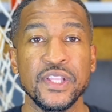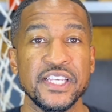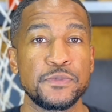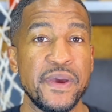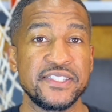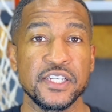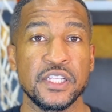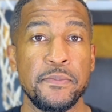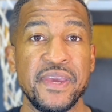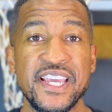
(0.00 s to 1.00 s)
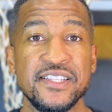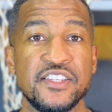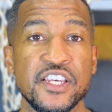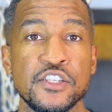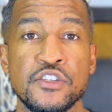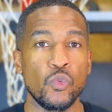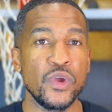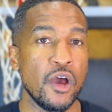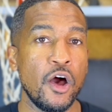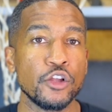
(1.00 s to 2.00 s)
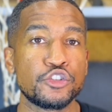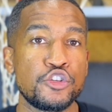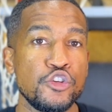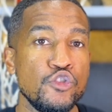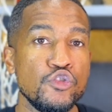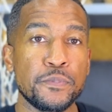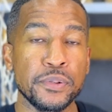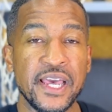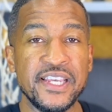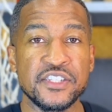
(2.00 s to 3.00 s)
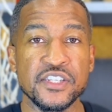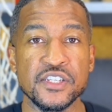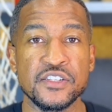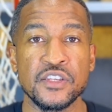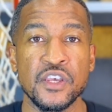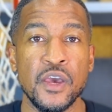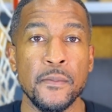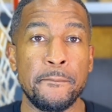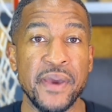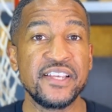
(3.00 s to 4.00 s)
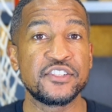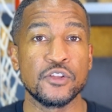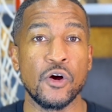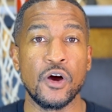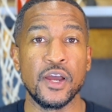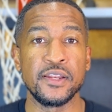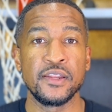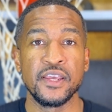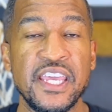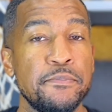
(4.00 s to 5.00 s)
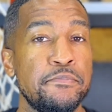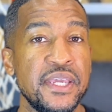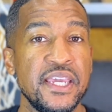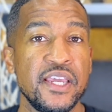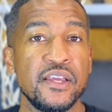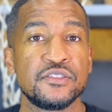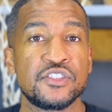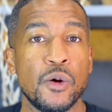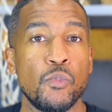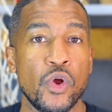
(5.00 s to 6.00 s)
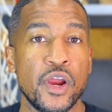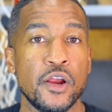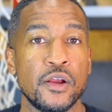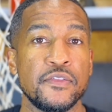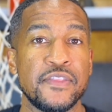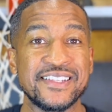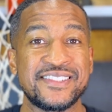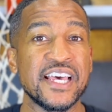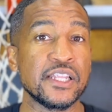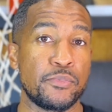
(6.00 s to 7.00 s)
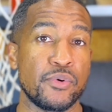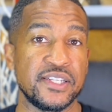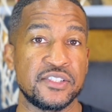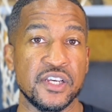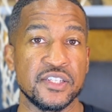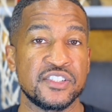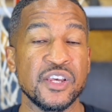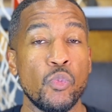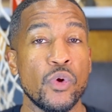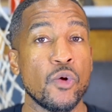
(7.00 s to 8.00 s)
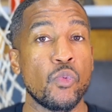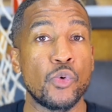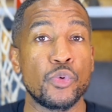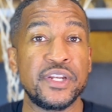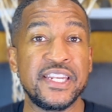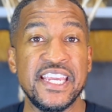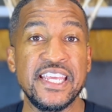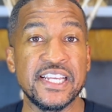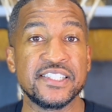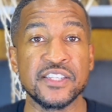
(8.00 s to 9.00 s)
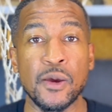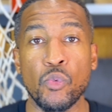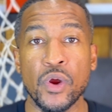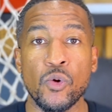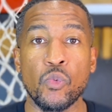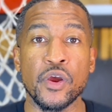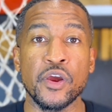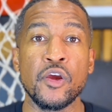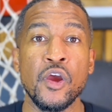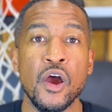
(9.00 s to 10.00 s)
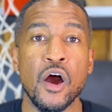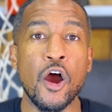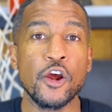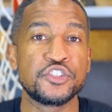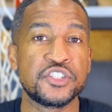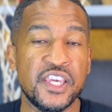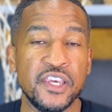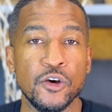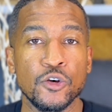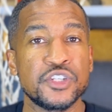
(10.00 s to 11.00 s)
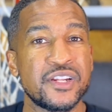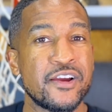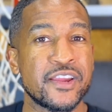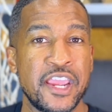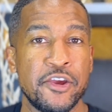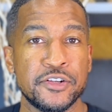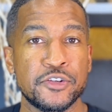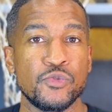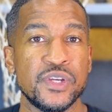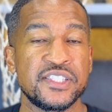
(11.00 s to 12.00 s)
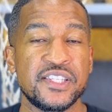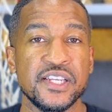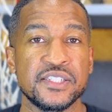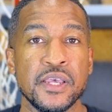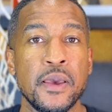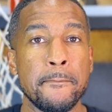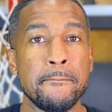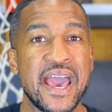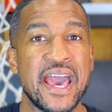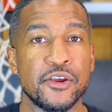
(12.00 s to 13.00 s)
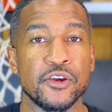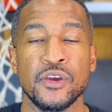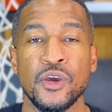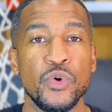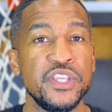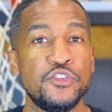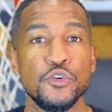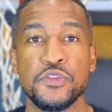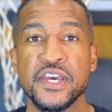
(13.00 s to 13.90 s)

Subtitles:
What this basically means is we all choose places based on it being somewhere that celebrates us, somewhere where we're needed, somewhere where our skills and our characteristics matter. We do